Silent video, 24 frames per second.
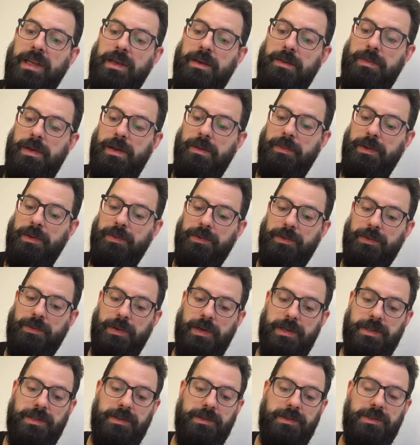Email me with
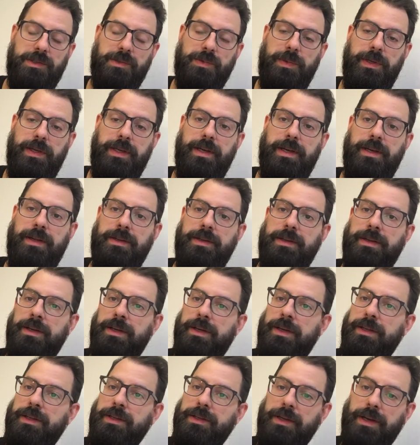questions this weekend.
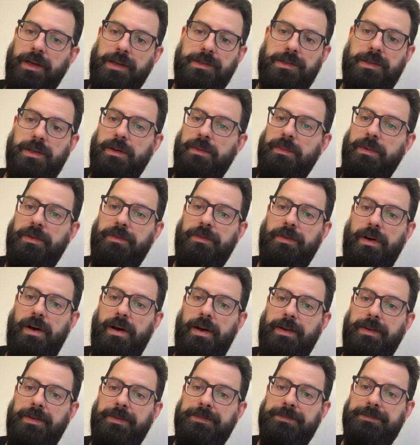You guys are going to be
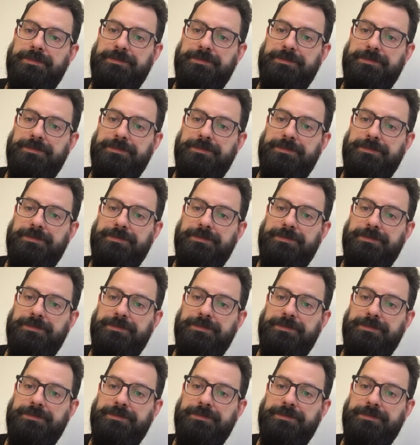fine.